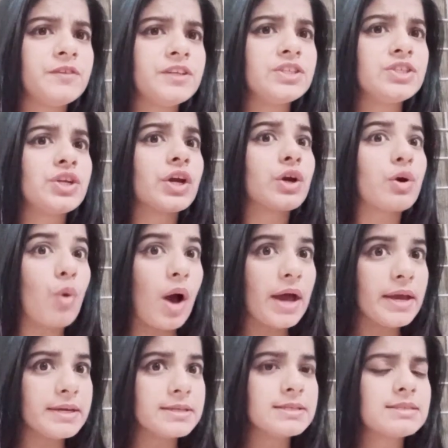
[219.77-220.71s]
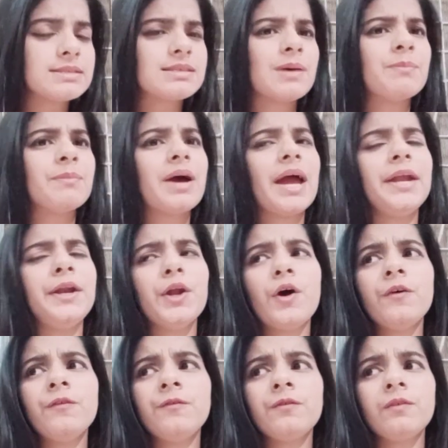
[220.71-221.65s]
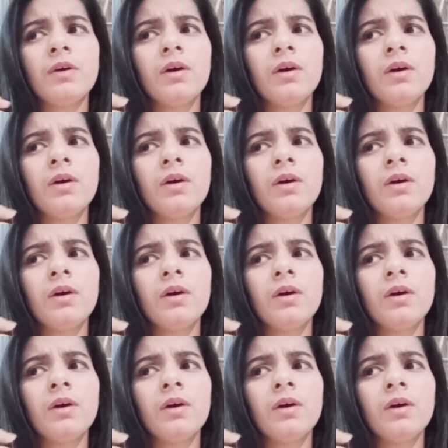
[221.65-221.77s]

requires some kind of